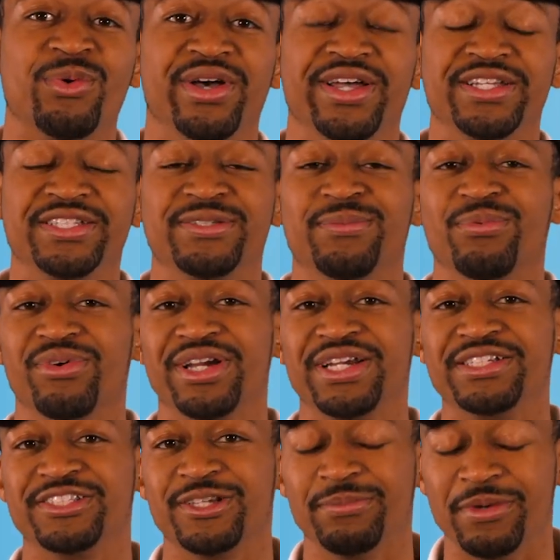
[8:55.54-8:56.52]
way to
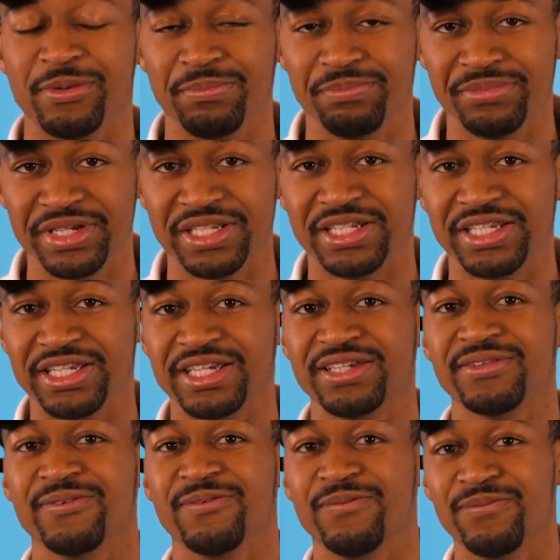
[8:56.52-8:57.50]
bring some
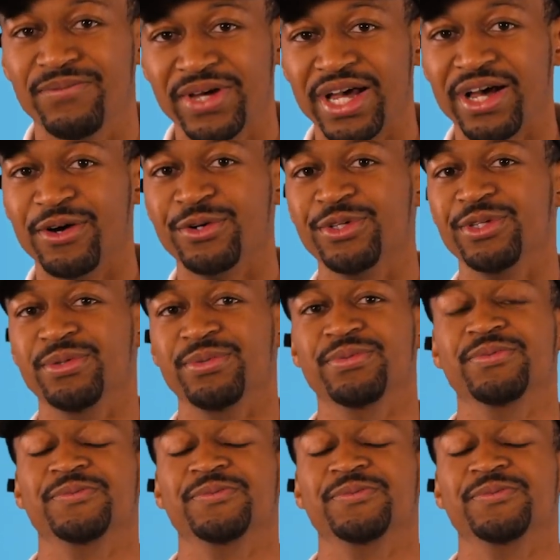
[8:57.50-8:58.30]
immediate value.